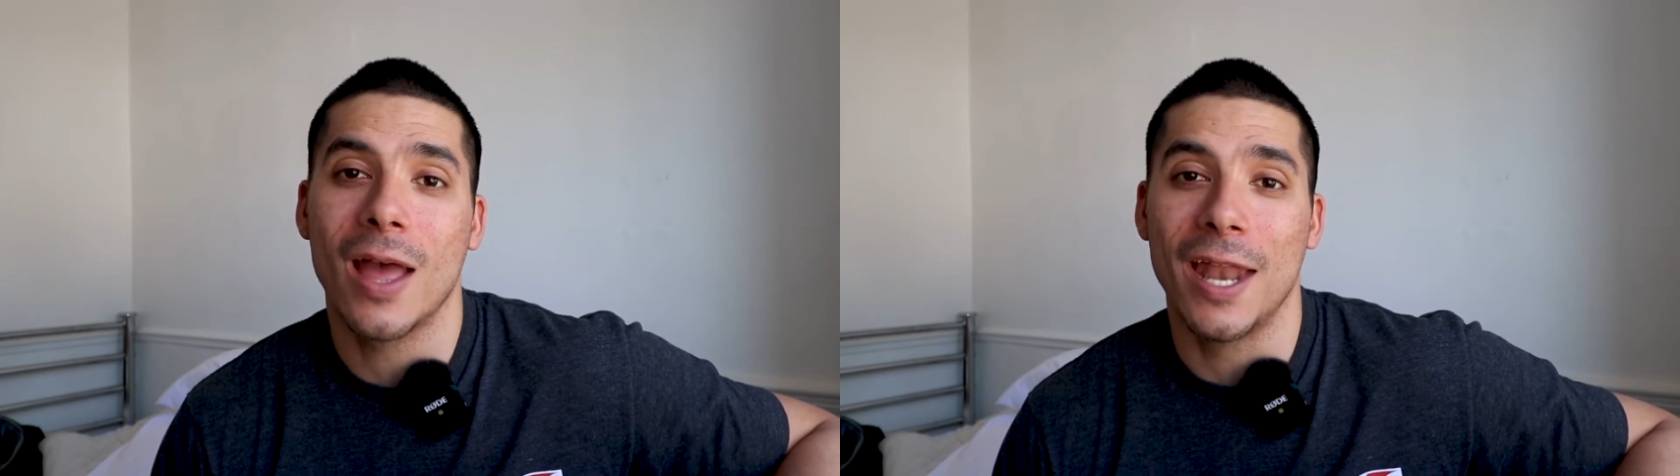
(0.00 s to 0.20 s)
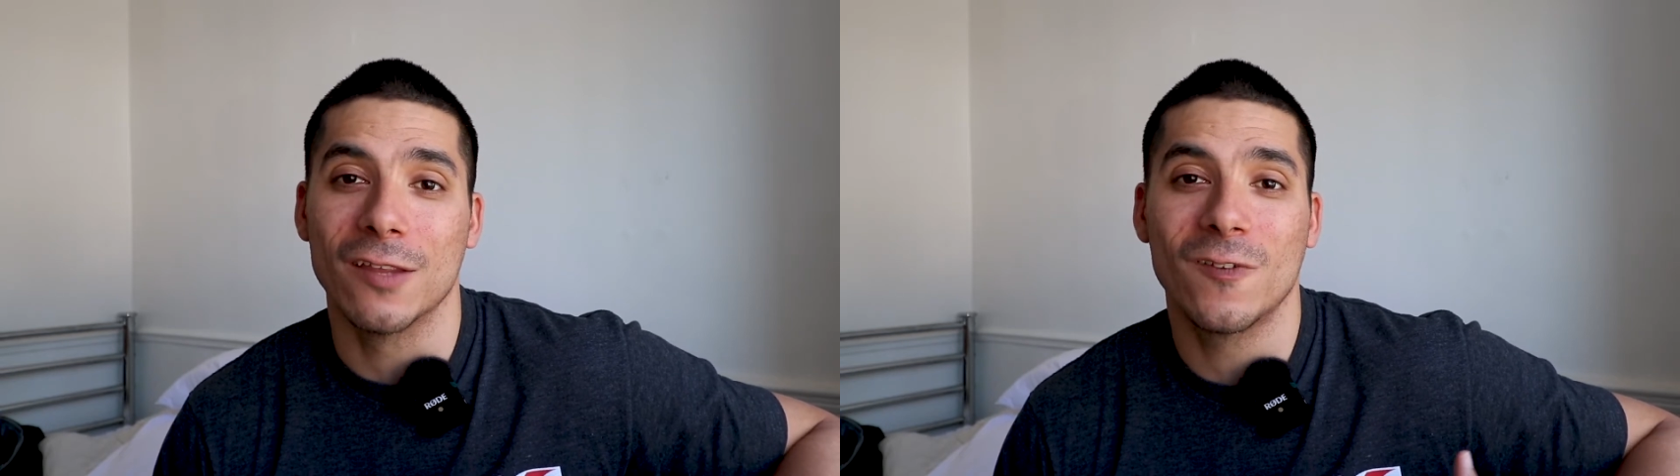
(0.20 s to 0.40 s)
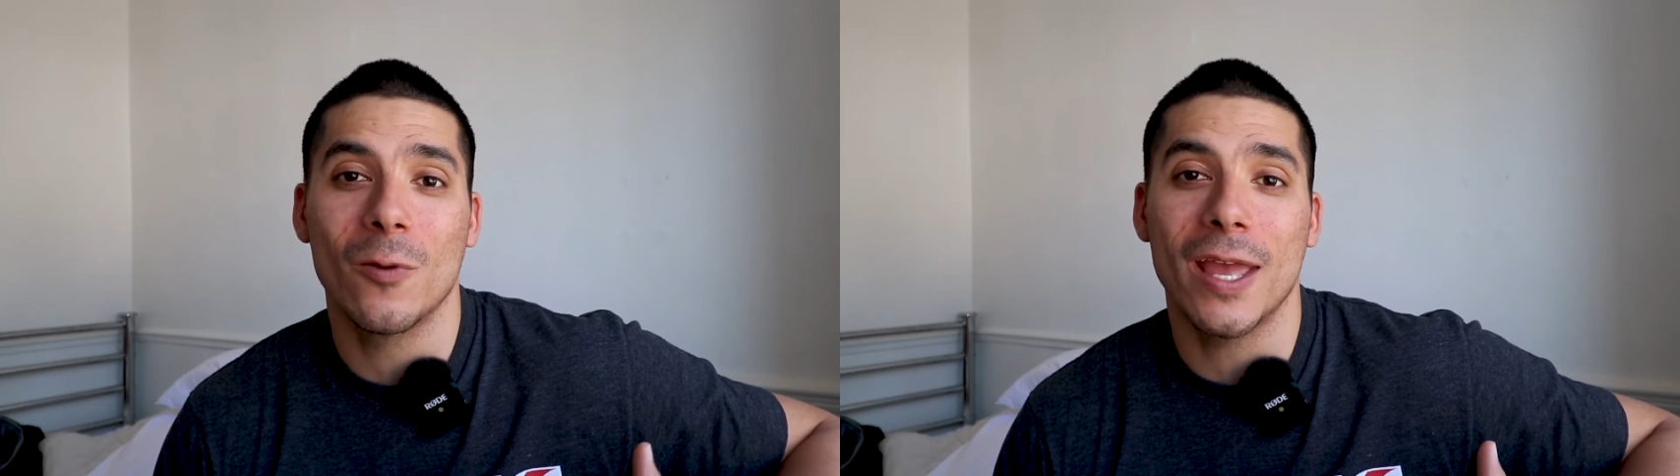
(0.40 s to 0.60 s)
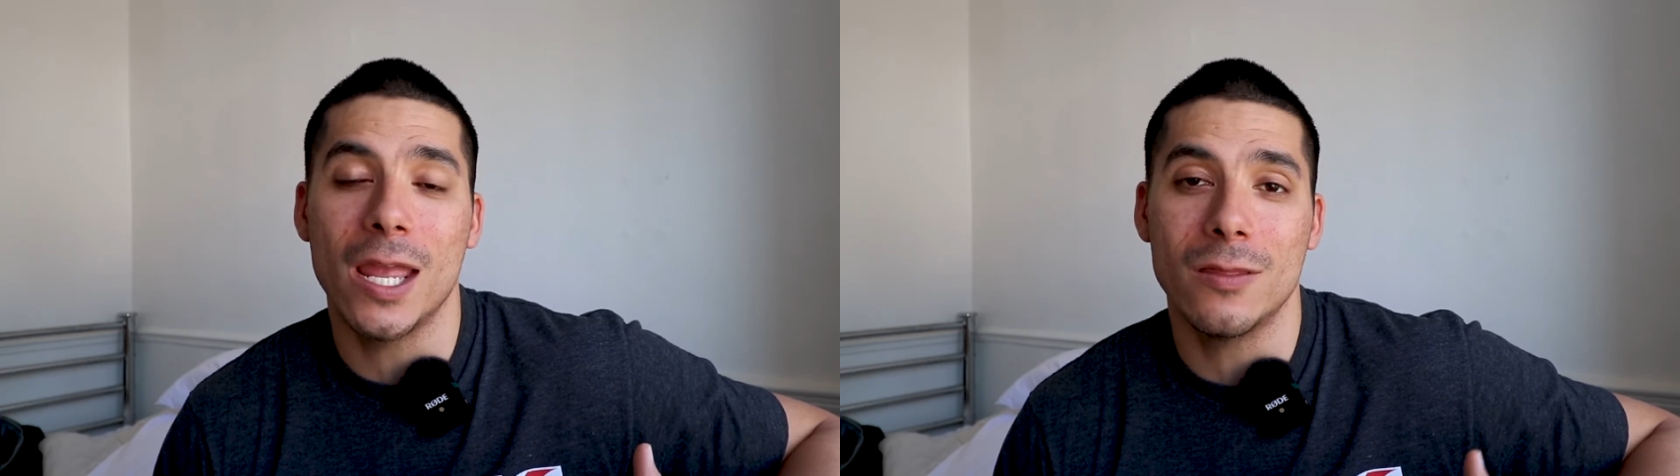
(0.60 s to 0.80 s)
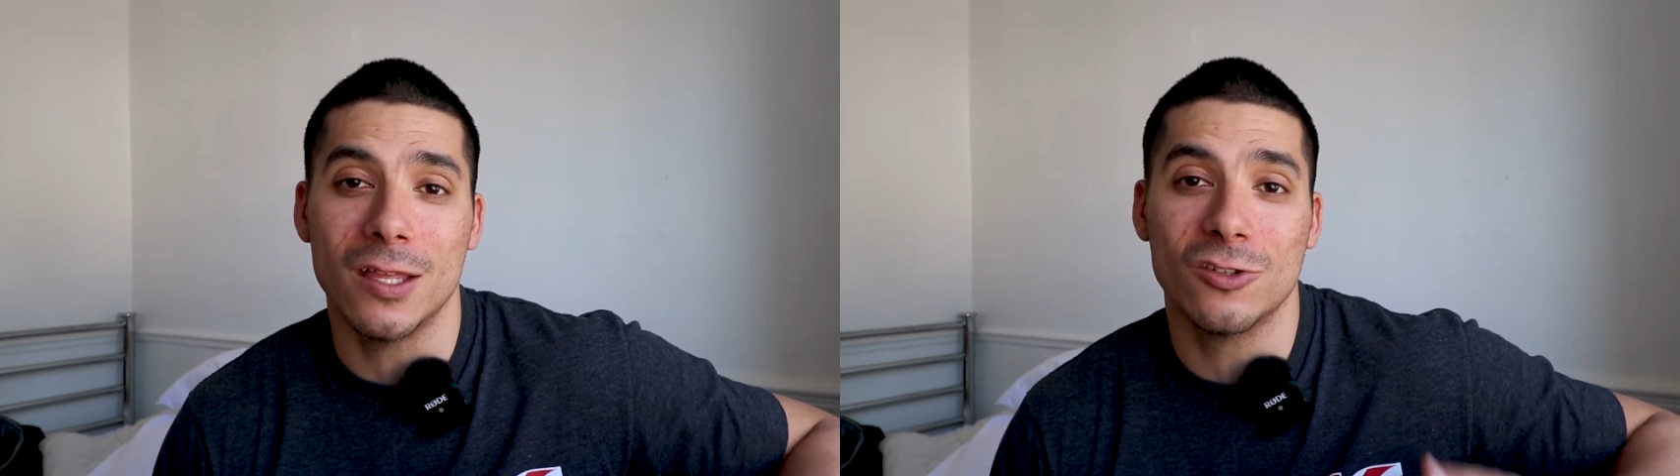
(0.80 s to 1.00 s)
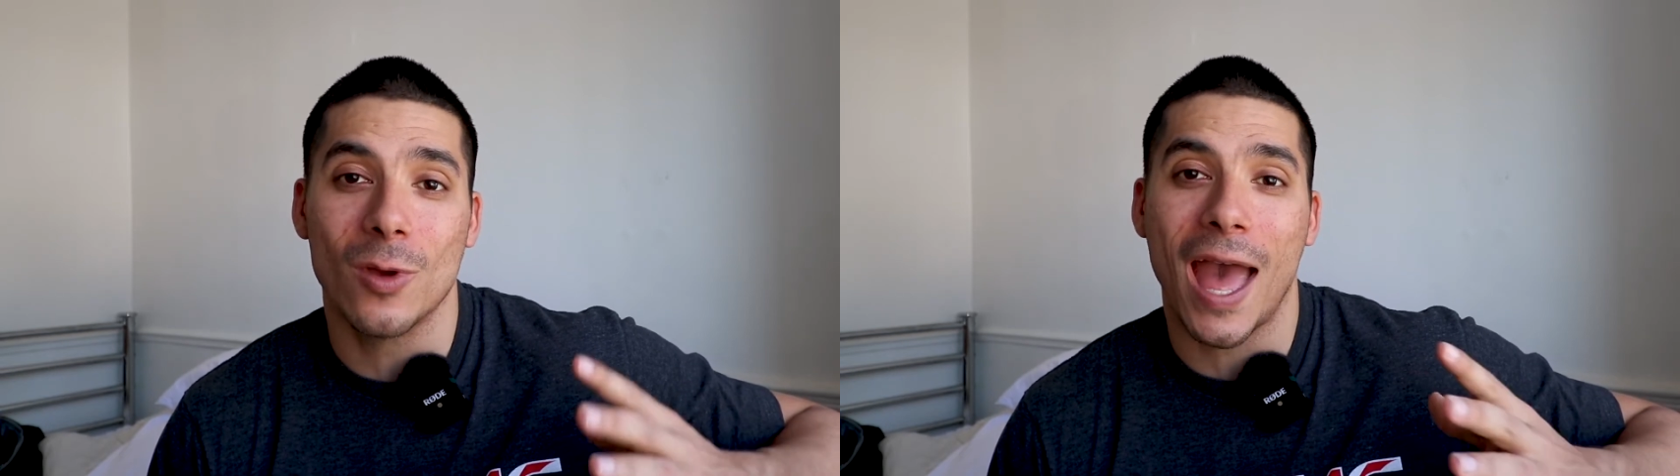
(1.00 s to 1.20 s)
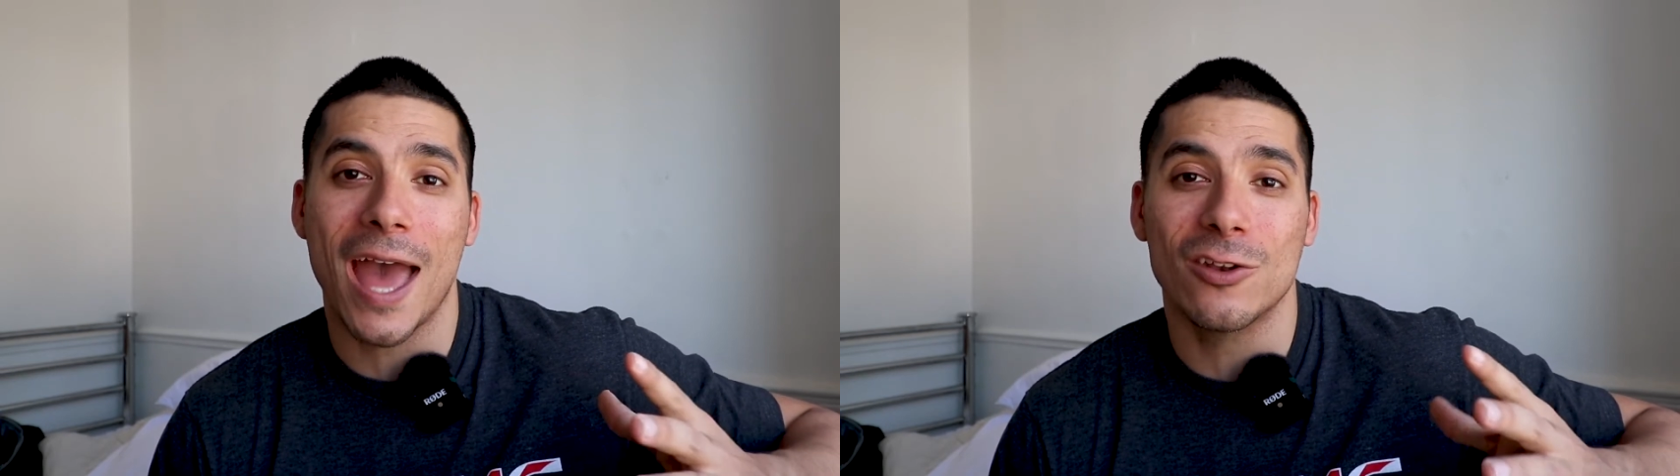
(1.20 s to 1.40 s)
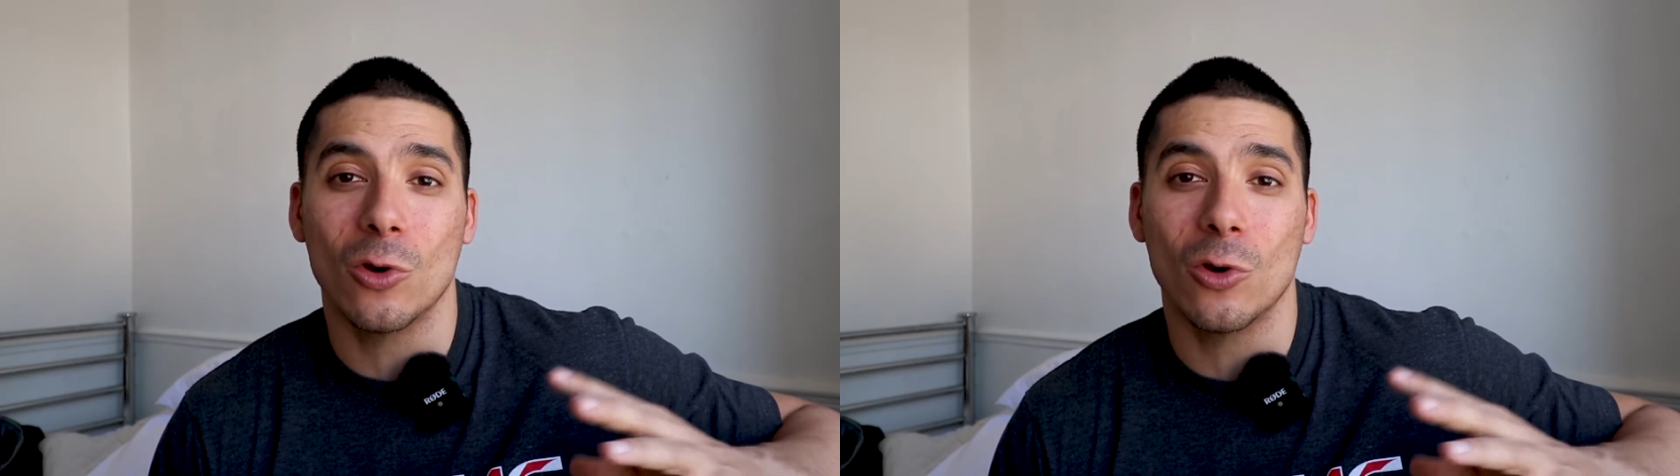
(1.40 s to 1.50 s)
and it's very easy to add